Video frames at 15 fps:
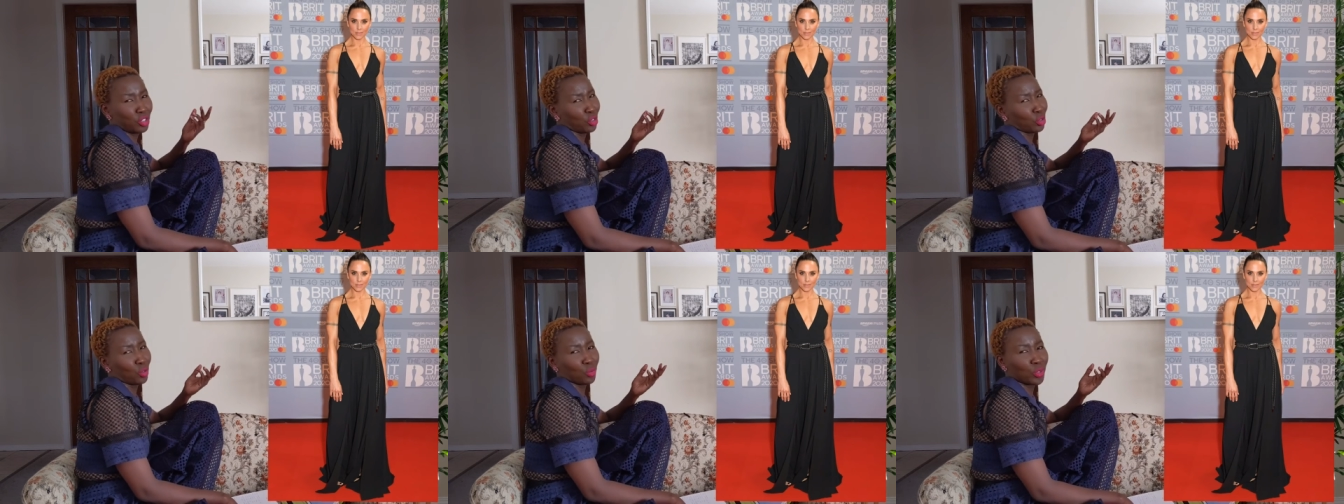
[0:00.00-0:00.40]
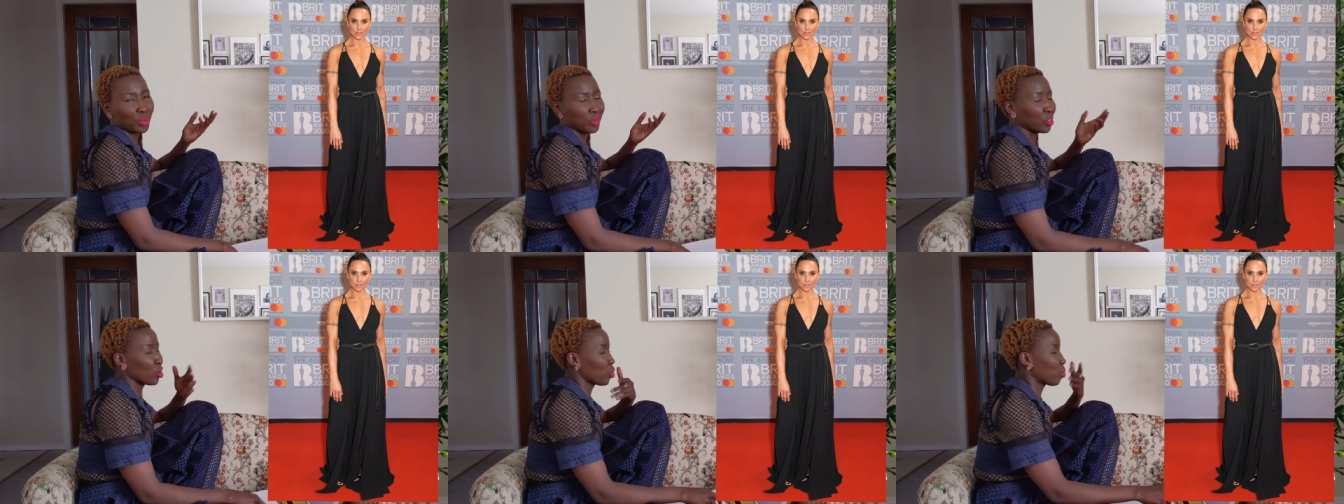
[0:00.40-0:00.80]

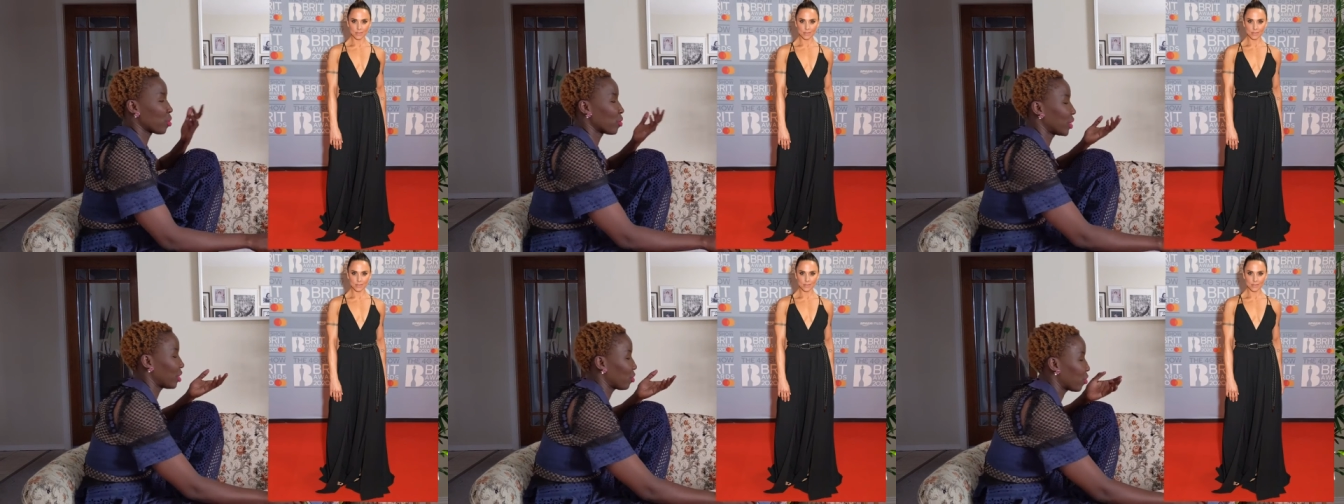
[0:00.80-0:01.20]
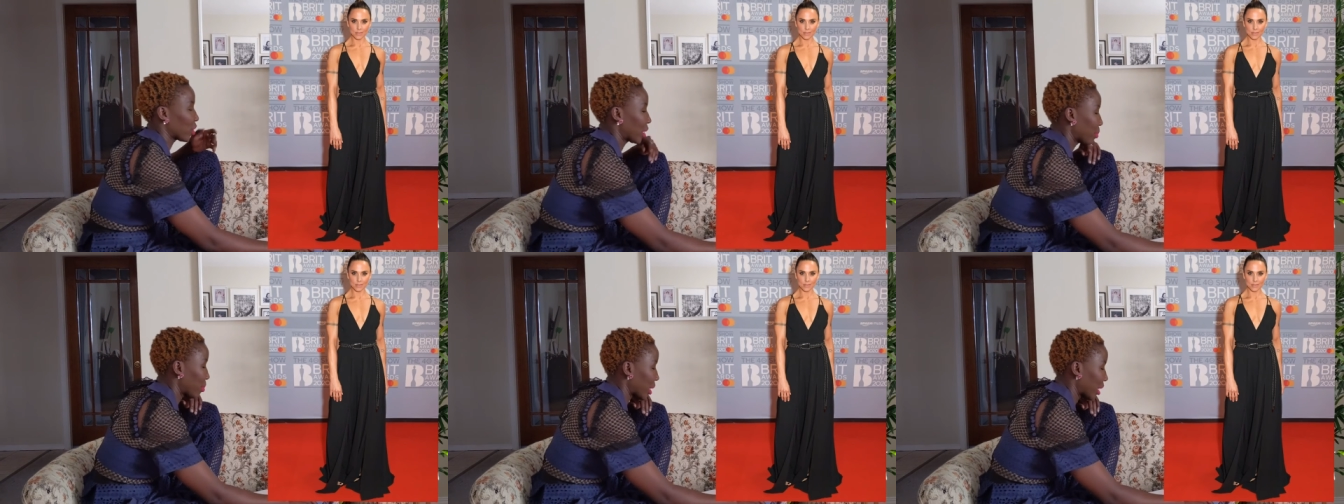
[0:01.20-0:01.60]
no point
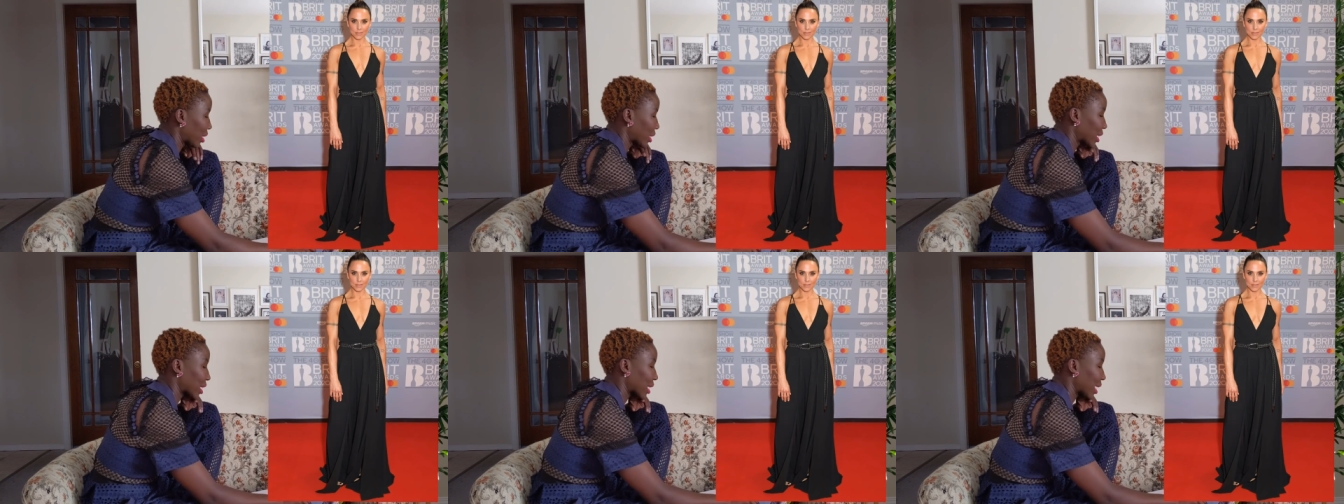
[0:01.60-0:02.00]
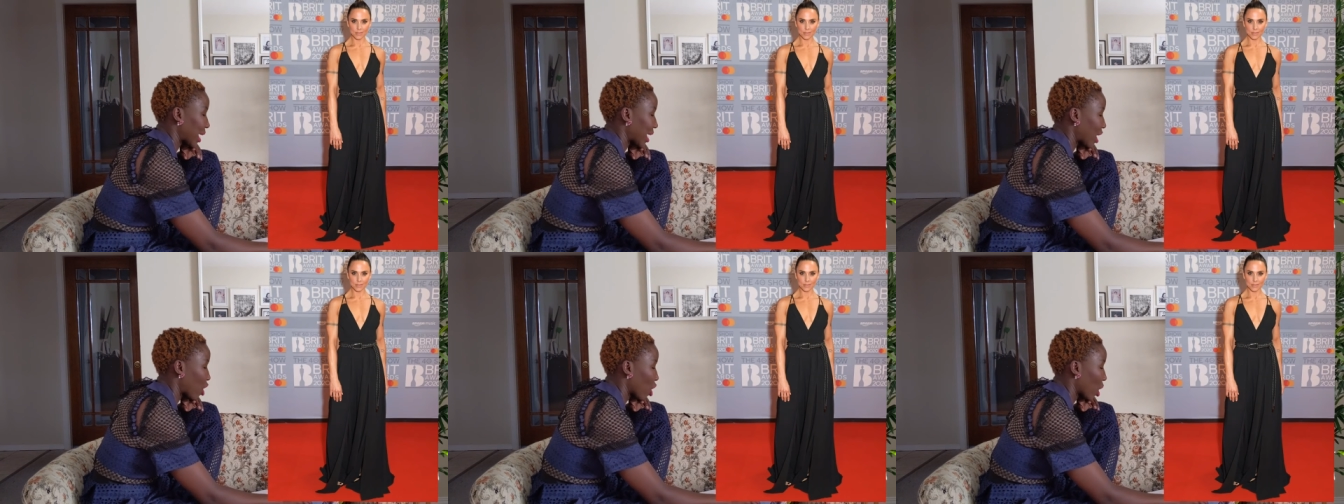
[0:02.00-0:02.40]
for the belt
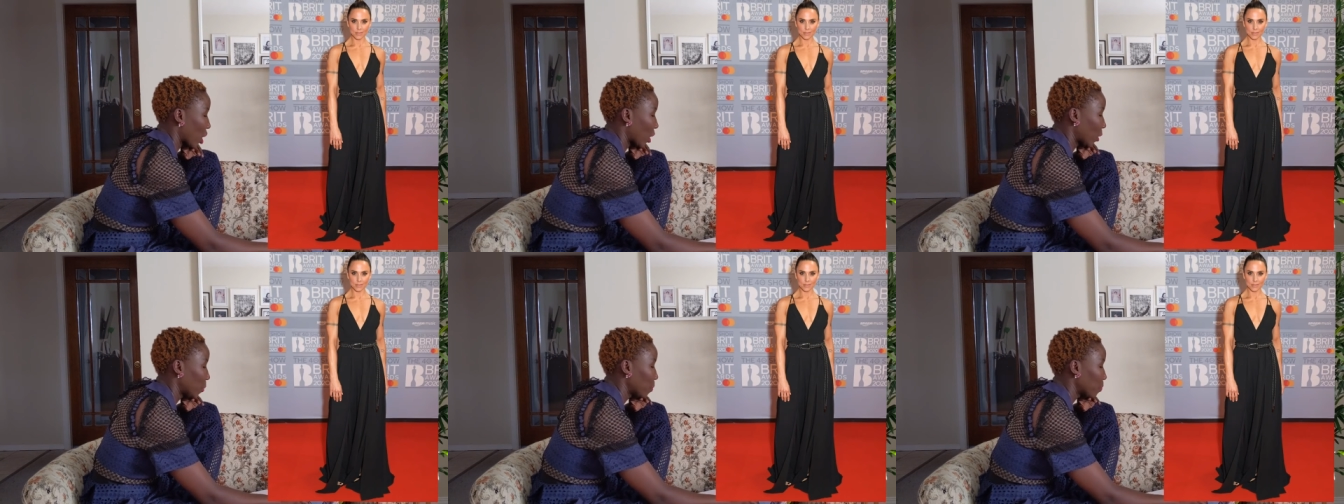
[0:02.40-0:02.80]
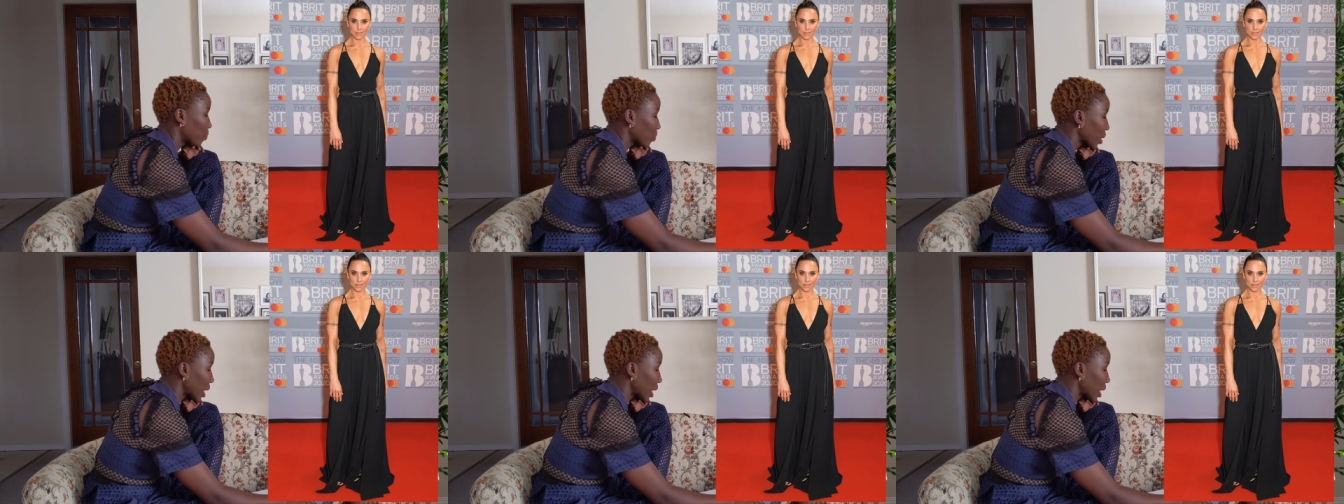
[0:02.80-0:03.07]
at all.